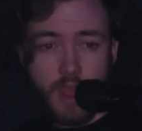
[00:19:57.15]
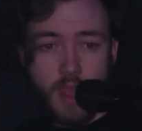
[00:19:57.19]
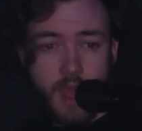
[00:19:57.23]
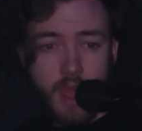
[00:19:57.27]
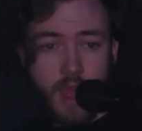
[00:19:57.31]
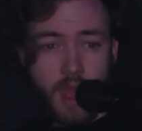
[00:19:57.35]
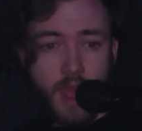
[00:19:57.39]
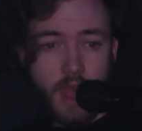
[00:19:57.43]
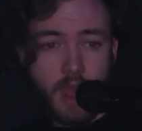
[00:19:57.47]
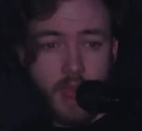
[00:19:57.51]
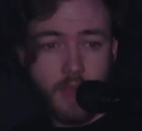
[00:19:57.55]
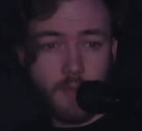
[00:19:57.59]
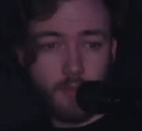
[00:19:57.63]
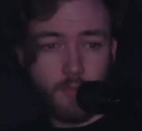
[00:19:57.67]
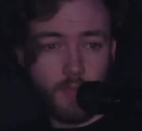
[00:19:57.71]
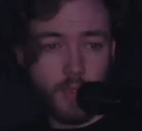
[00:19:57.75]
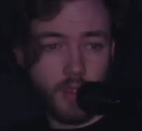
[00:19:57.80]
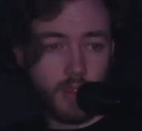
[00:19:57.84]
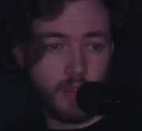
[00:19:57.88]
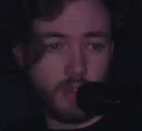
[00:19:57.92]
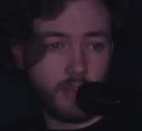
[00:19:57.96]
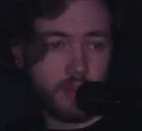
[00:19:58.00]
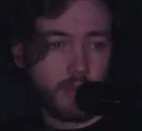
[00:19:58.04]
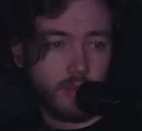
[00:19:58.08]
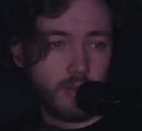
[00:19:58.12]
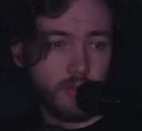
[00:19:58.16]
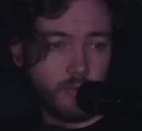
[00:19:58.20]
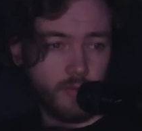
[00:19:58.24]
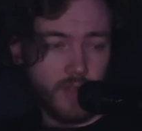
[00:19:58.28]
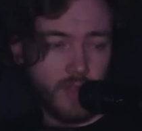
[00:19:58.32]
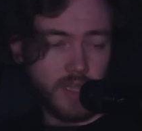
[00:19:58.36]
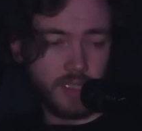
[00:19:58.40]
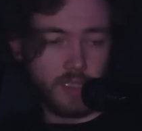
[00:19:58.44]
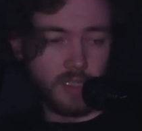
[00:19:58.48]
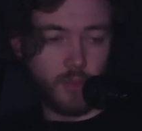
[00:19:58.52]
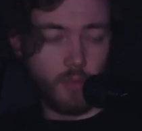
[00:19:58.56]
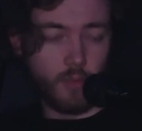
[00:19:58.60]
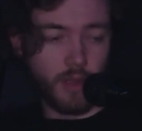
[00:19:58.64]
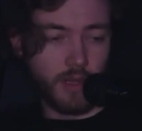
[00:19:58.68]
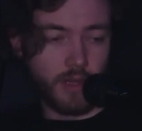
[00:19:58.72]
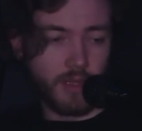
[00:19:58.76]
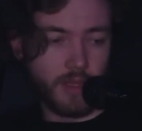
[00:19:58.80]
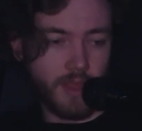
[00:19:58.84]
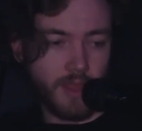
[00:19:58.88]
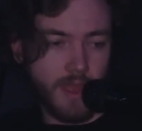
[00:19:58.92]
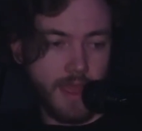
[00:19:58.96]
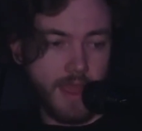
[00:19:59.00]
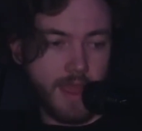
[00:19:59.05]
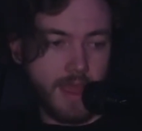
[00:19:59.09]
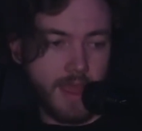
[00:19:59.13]
The reason I wanted
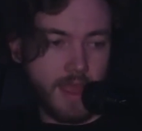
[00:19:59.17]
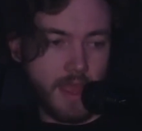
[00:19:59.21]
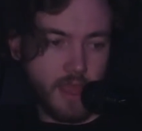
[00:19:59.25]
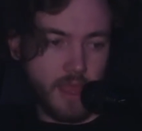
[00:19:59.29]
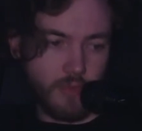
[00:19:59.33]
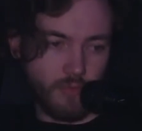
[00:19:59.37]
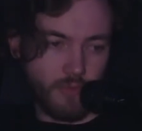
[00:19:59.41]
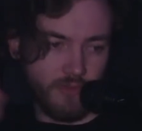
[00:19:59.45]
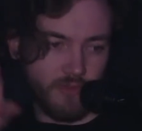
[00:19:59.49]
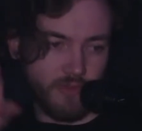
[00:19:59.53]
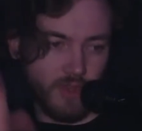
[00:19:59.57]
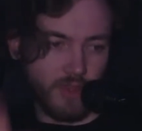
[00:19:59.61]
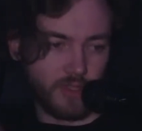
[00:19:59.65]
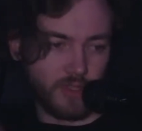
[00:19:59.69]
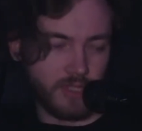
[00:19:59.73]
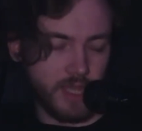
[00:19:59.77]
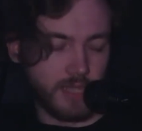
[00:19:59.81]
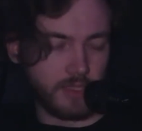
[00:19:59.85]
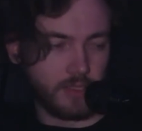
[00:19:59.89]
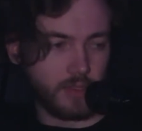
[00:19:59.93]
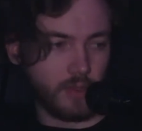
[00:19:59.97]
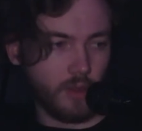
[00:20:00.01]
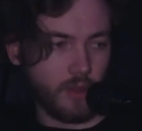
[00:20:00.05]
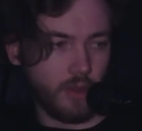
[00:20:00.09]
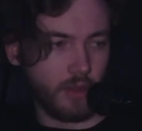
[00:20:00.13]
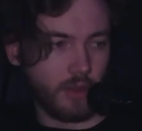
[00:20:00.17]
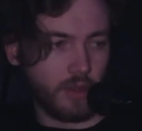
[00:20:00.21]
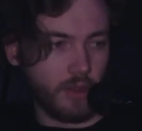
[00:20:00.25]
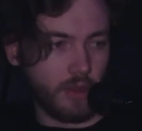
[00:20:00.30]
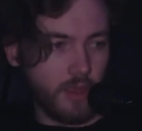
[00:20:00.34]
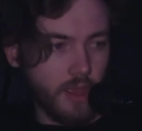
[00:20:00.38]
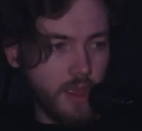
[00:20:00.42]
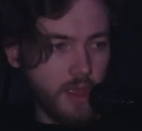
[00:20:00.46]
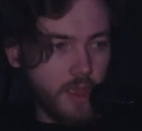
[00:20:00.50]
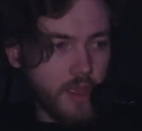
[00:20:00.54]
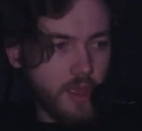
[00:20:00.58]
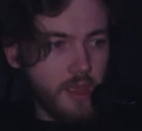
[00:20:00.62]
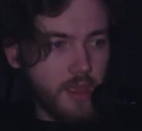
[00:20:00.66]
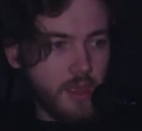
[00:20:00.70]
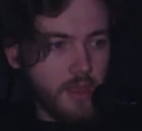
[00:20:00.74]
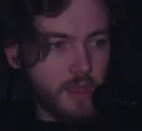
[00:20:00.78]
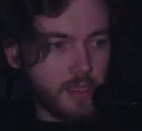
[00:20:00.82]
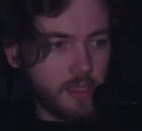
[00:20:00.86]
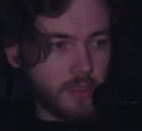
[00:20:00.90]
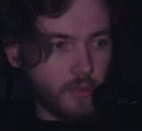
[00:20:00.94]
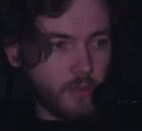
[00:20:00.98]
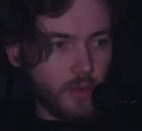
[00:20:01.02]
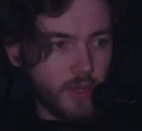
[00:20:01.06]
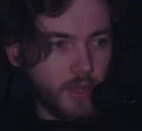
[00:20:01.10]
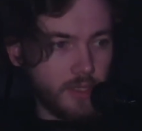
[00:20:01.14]
a reverse headstock is I
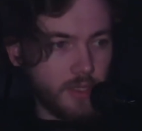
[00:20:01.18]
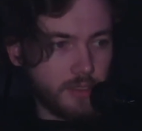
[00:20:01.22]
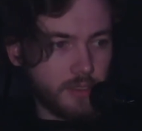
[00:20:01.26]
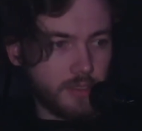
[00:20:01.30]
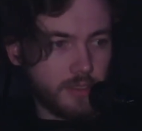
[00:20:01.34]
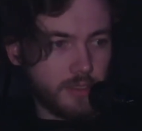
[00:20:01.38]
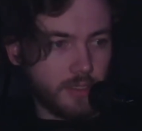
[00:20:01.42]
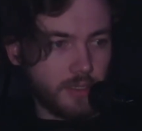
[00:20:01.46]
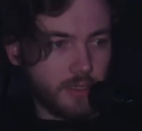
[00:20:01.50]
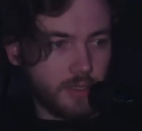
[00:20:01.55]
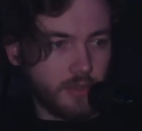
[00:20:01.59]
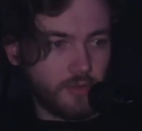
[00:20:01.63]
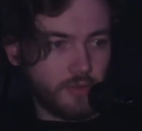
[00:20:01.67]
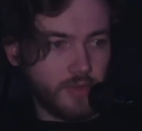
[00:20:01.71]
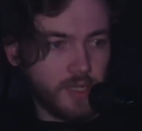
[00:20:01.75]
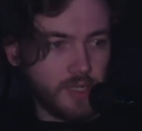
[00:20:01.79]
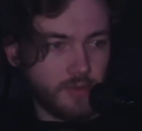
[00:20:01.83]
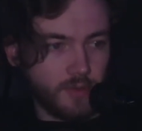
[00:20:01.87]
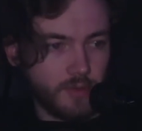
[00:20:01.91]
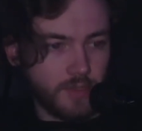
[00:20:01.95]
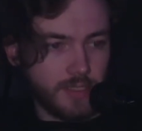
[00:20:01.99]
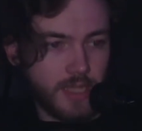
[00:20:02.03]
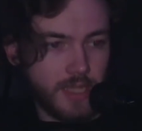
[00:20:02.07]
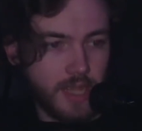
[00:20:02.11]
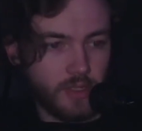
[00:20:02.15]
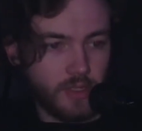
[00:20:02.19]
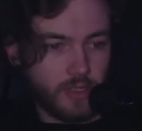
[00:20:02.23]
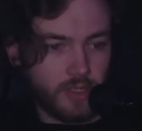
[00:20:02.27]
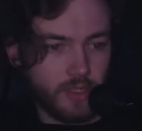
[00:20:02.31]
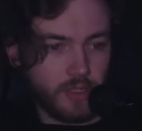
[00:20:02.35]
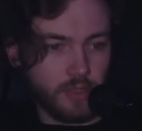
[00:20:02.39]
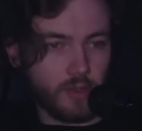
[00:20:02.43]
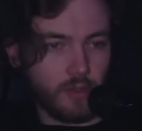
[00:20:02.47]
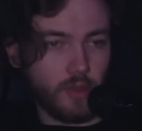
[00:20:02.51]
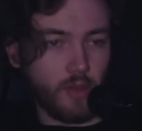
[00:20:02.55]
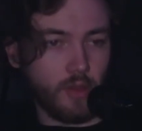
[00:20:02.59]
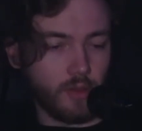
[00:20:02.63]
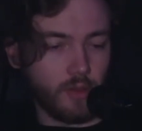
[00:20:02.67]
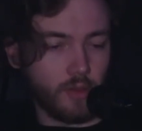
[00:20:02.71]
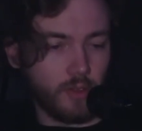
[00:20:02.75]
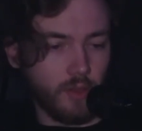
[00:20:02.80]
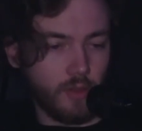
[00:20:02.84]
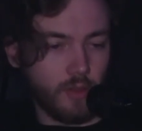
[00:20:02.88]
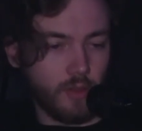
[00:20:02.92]
wanted increase on tension on the lower